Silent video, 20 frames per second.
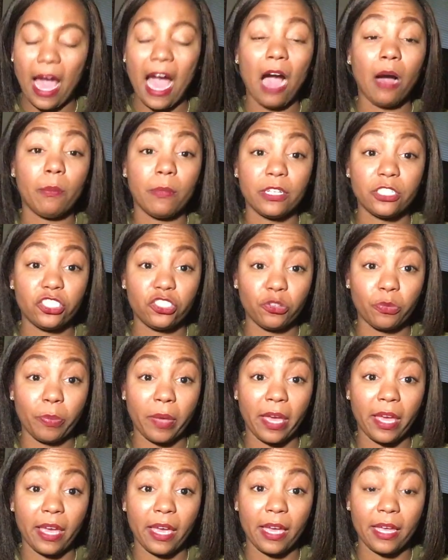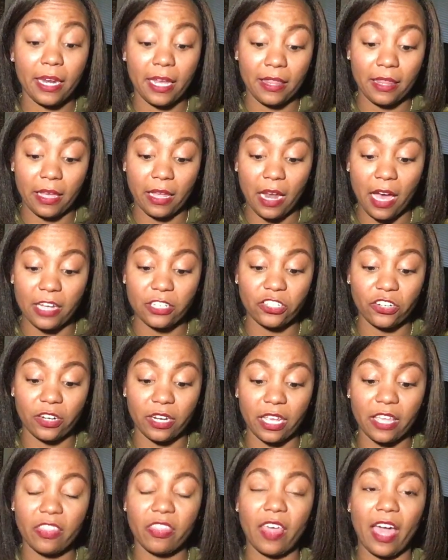how much you paid, and then
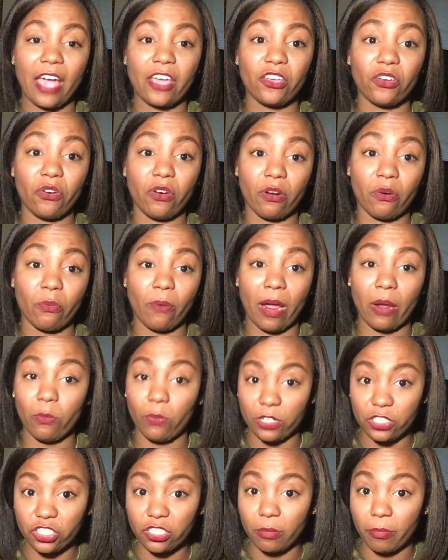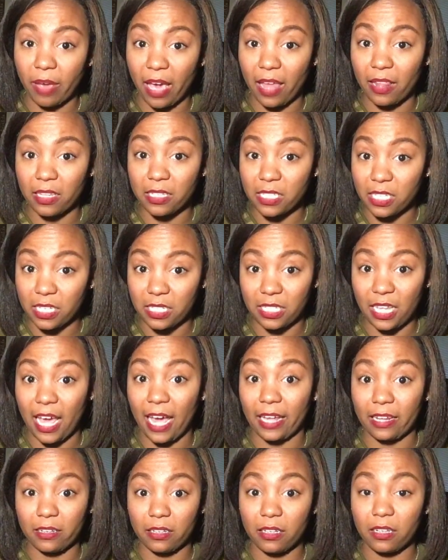underneath that, you're gonna write what your balance is
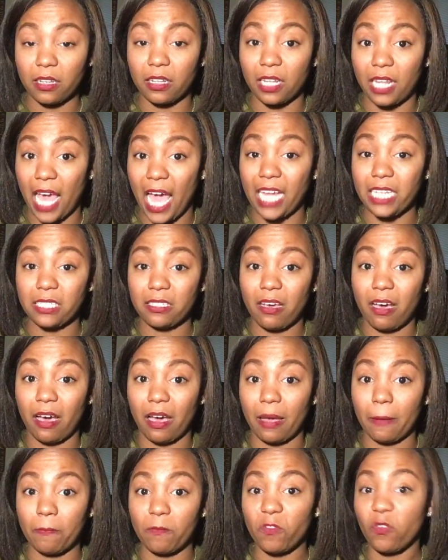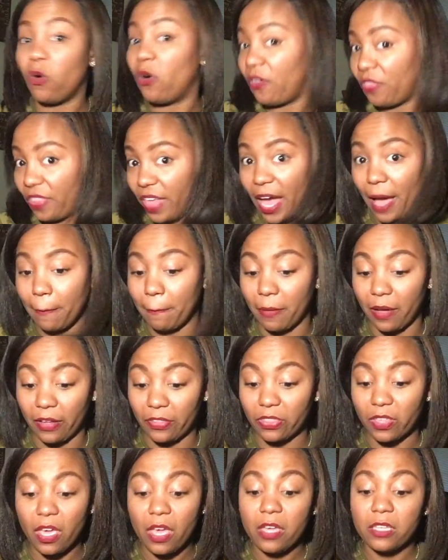at that time on that
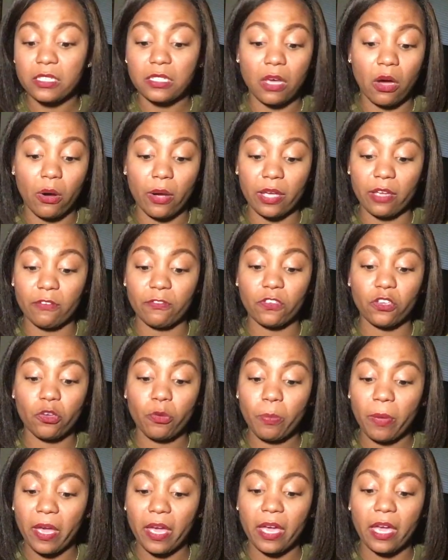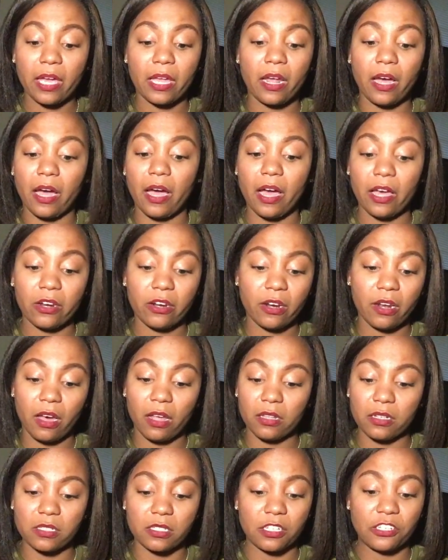month. So if you paid
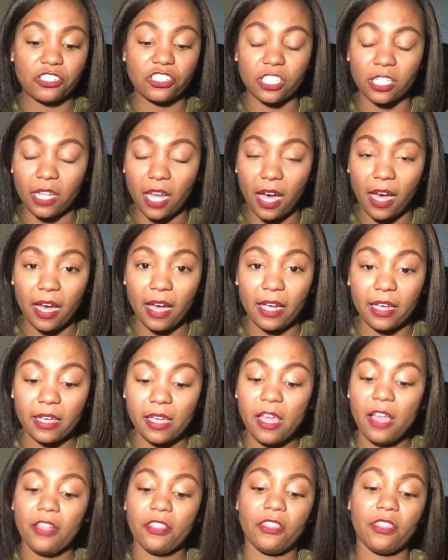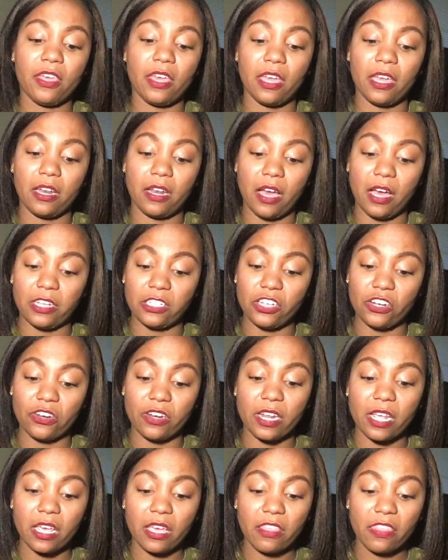$100 in July, then
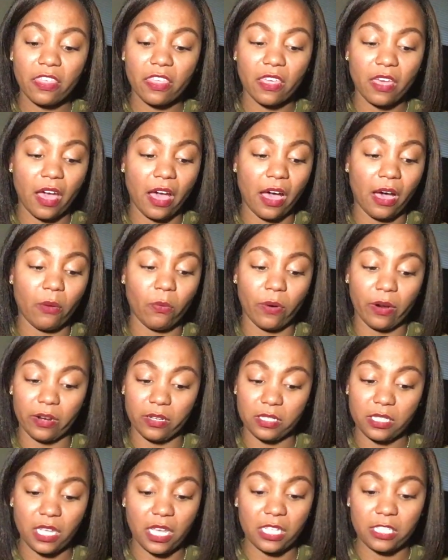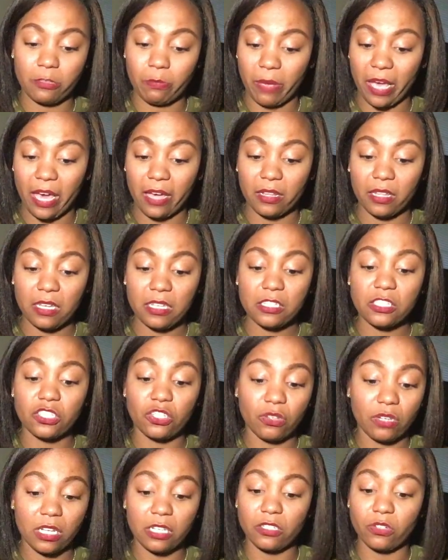underneath where it says balance,
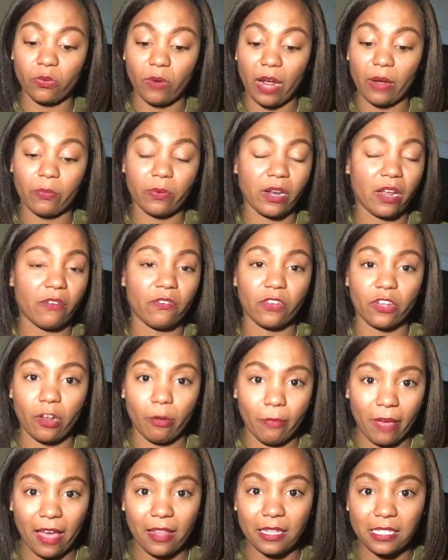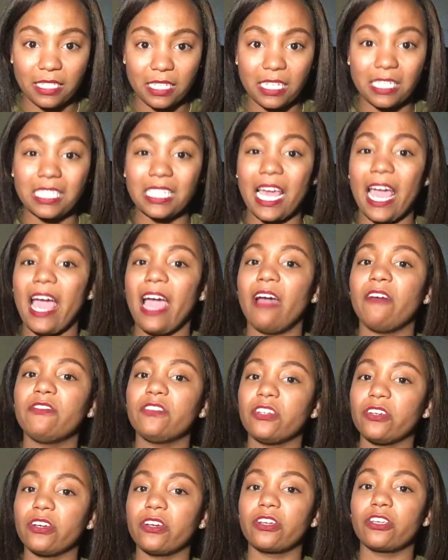you need to write whatever your balance is
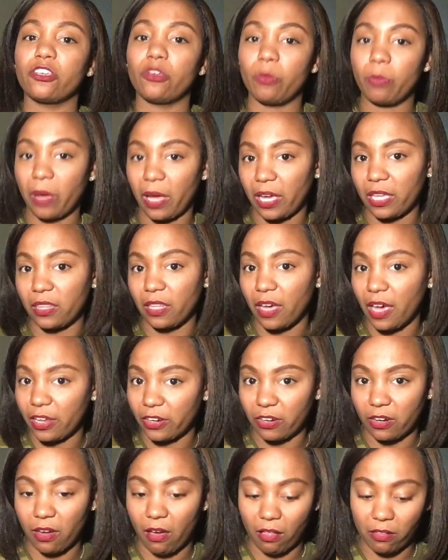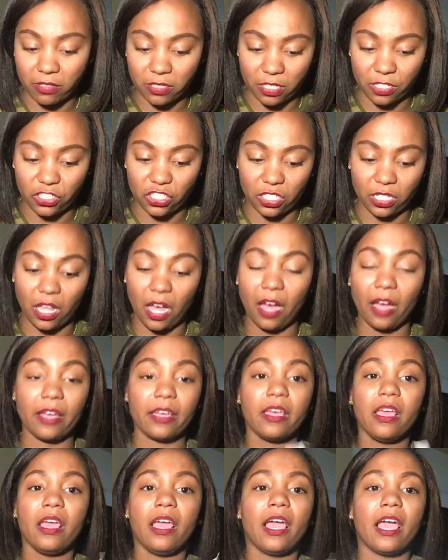after you paid the $100 in July.
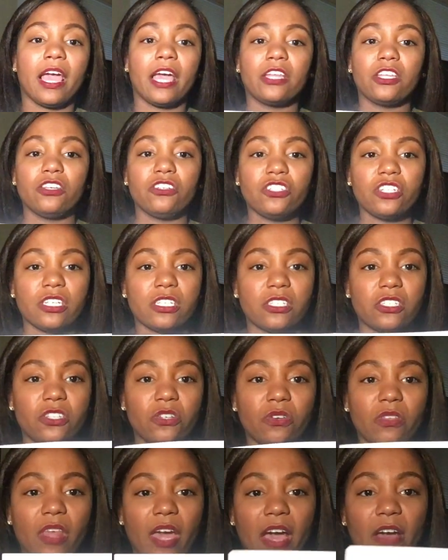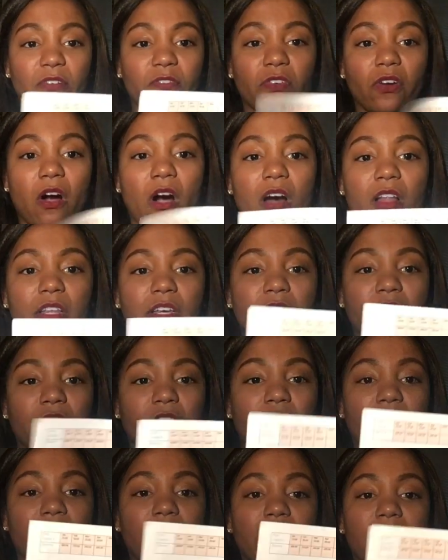And you just do that for all of your
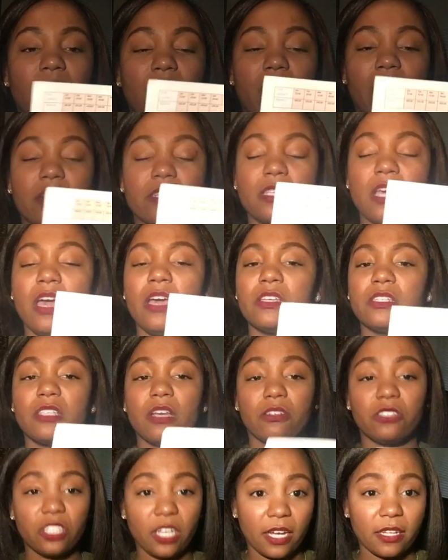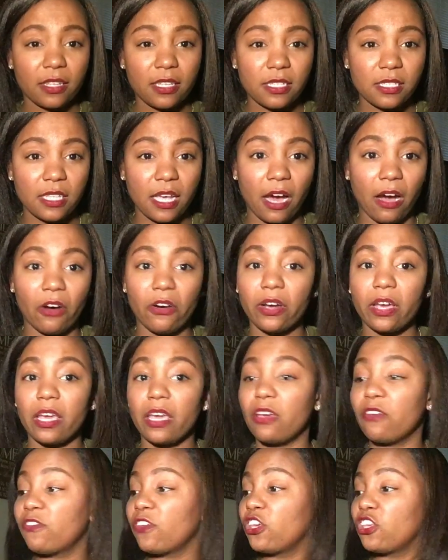credit cards. So check this out.
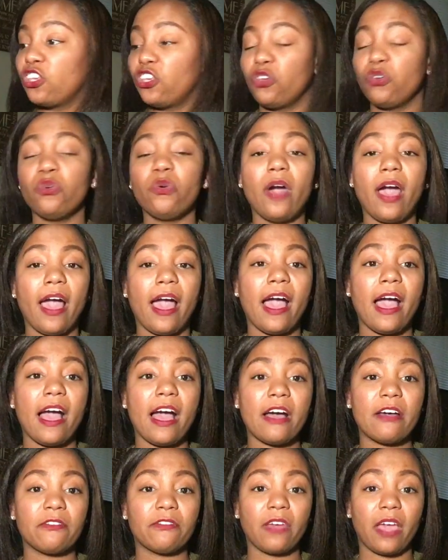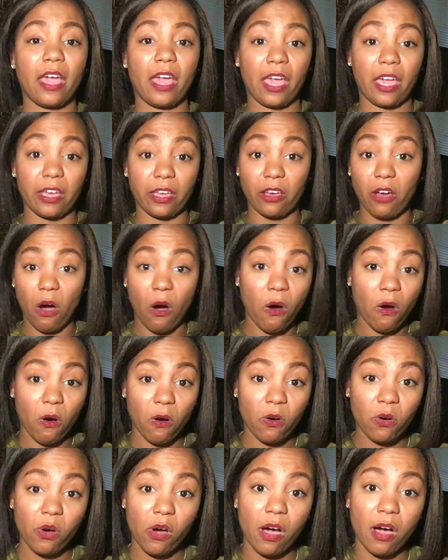If you have a
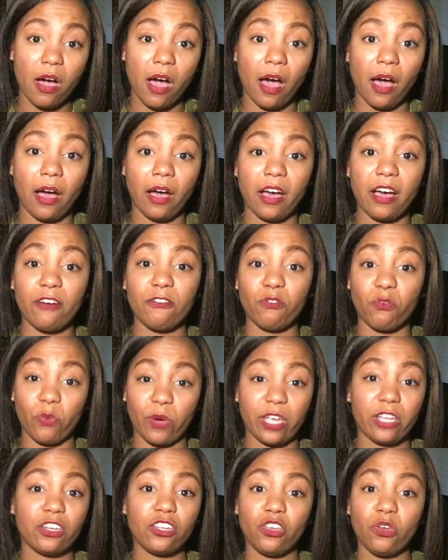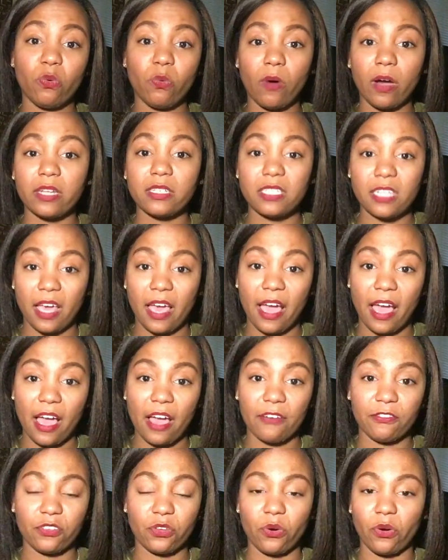goal of when you want to
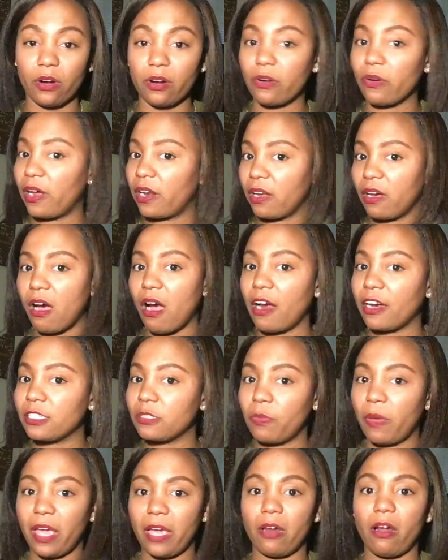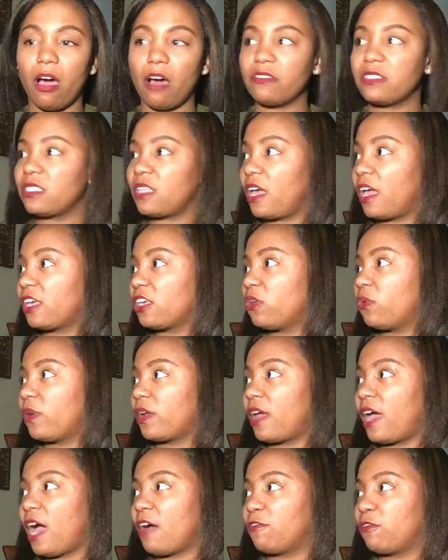have your credit cards paid off, say you
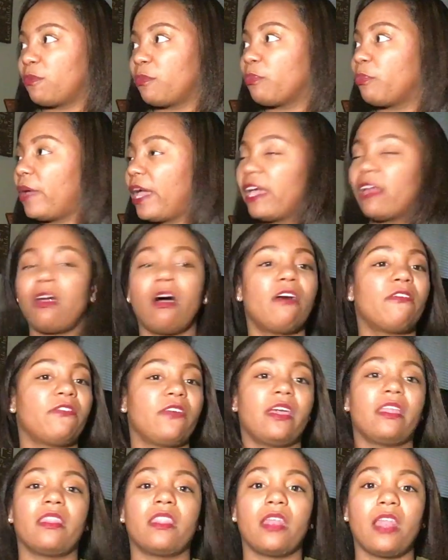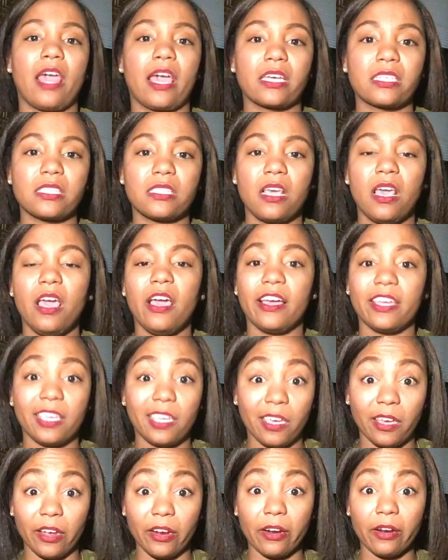want to have them paid off in the next
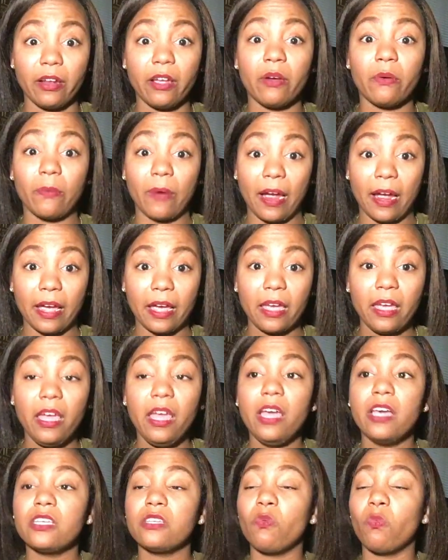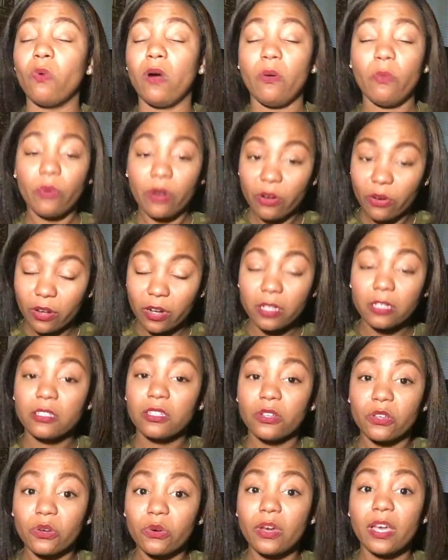year, right? What we're going to
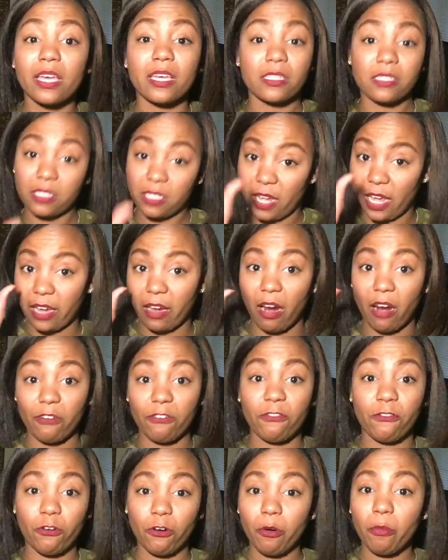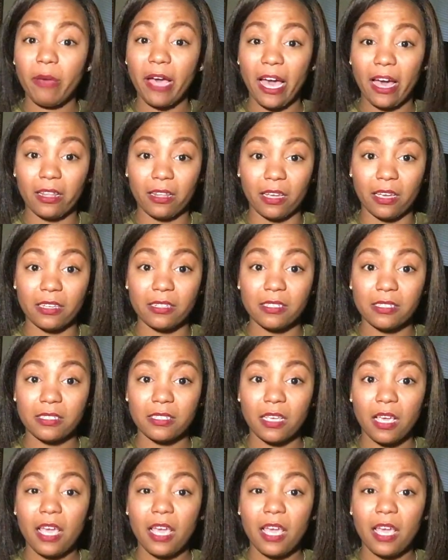do is take our full balance.